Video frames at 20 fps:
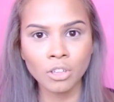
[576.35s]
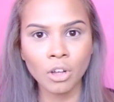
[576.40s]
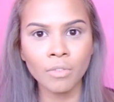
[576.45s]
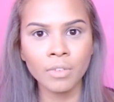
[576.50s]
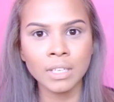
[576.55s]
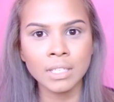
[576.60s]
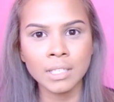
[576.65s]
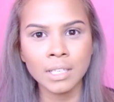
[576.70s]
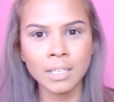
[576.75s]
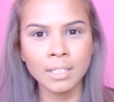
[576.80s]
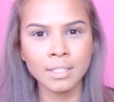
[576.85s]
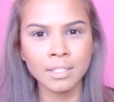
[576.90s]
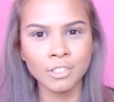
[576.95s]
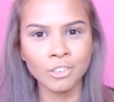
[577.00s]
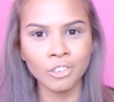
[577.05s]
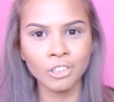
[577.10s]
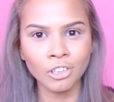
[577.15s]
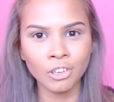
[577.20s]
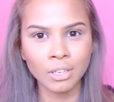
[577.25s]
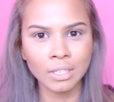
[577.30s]
Obviously it
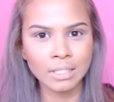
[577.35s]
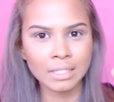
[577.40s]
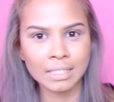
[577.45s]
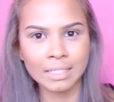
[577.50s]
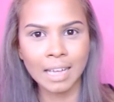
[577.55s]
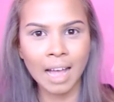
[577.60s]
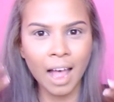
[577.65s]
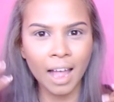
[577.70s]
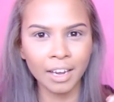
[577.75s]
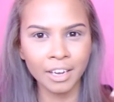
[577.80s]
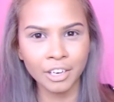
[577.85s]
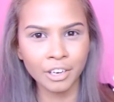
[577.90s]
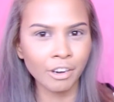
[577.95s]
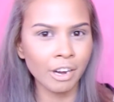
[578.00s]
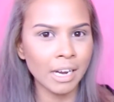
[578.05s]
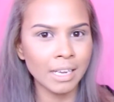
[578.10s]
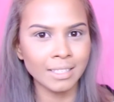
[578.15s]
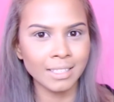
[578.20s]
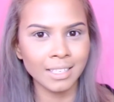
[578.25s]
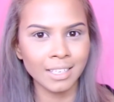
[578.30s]
still looks kind of
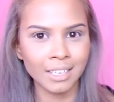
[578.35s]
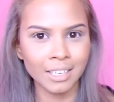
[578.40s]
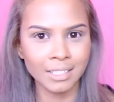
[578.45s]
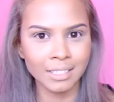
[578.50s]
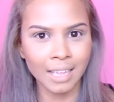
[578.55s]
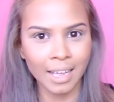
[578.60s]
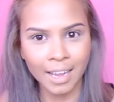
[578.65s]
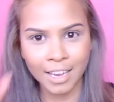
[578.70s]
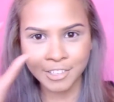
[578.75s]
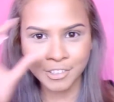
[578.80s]
crazy because like I